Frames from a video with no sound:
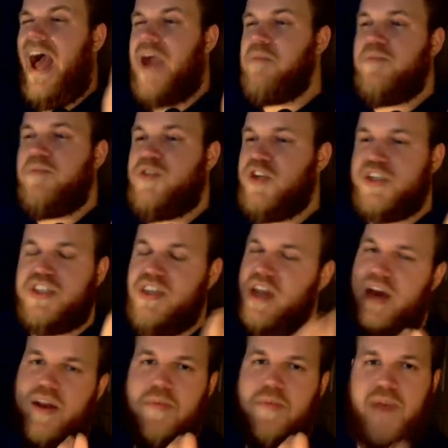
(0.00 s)
I'm just
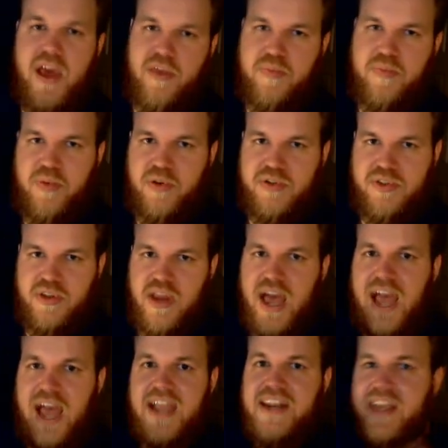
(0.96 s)
not a math
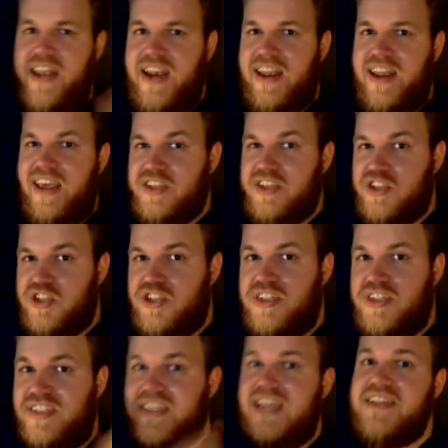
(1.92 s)
person. I needed
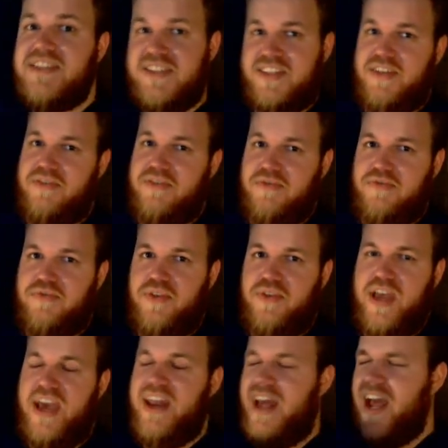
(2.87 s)
extensive,
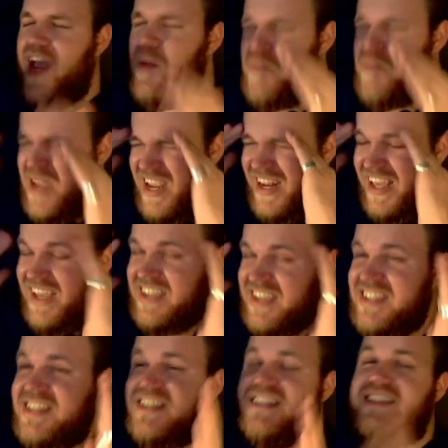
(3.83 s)
and I mean
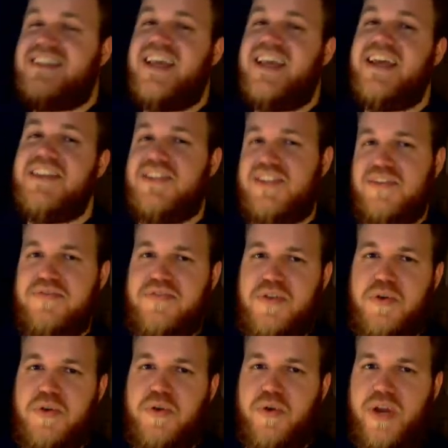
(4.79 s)

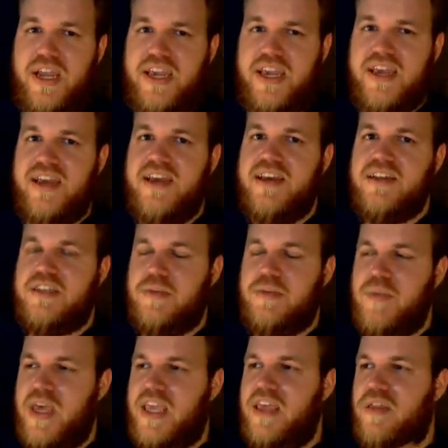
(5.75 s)
extensive tutoring
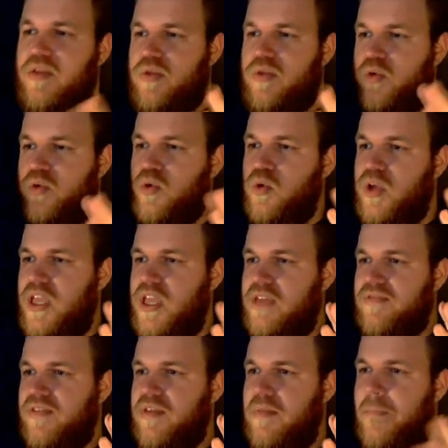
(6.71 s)
to make it through
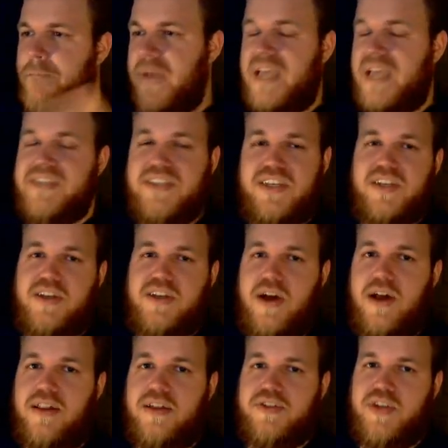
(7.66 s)
even basic
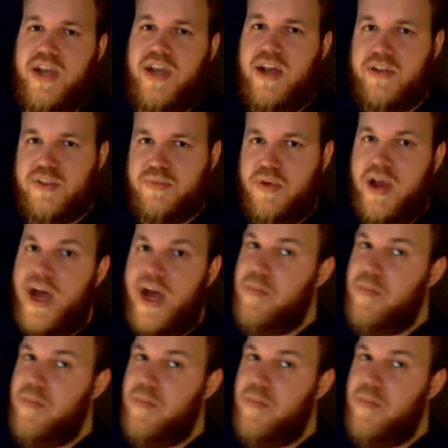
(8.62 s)
college algebra.